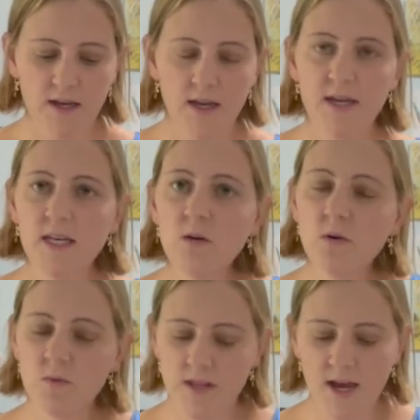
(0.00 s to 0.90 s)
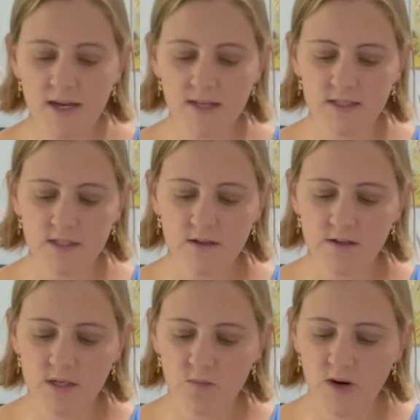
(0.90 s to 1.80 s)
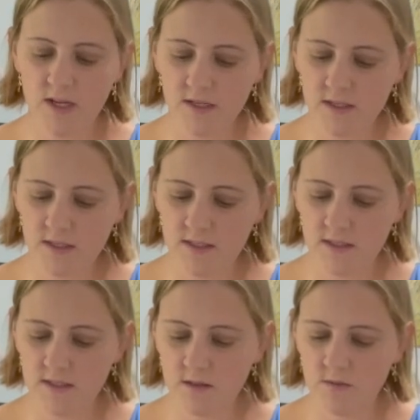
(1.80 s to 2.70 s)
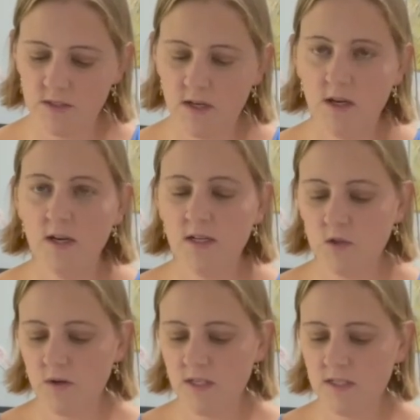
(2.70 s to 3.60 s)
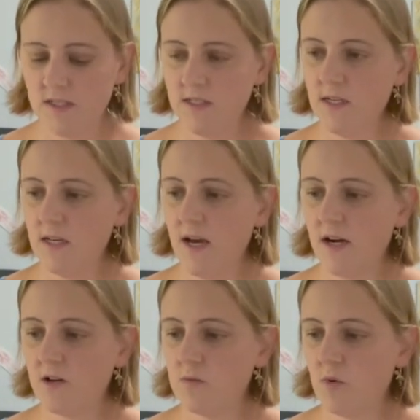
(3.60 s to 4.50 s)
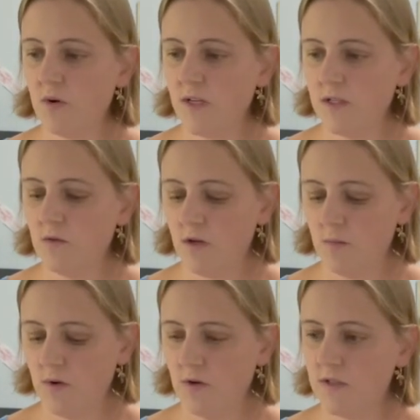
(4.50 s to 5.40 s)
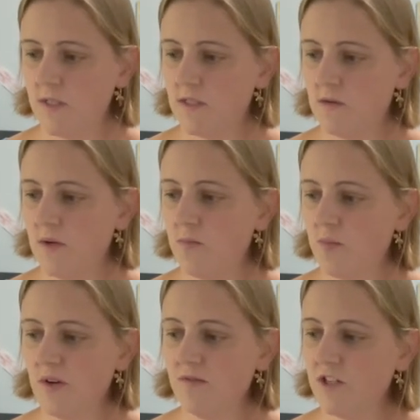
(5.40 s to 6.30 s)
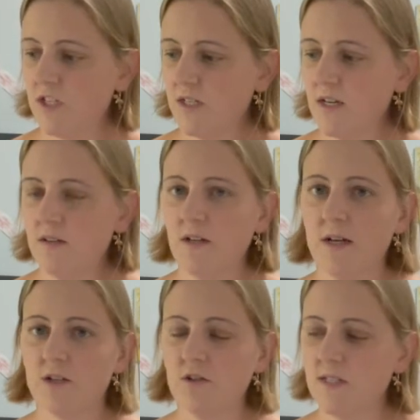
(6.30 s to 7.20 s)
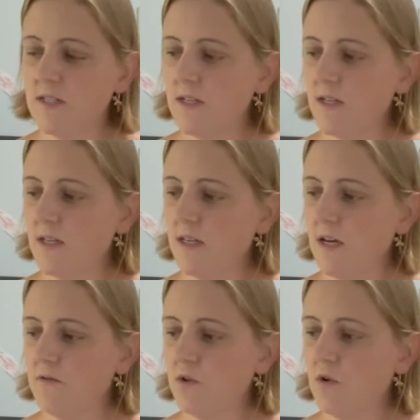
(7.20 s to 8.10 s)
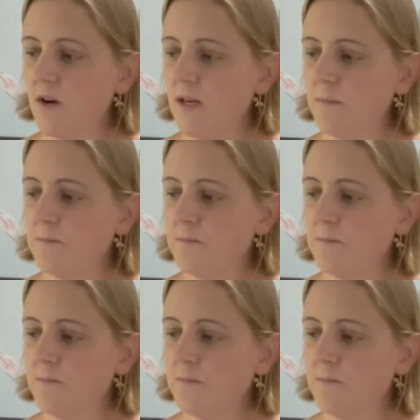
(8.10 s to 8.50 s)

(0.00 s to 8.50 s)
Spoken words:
Anyone with hacking skills can break into these systems. In 2016, hackers broke into a computer system and briefly shut down the electricity in Kiev, Ukraine.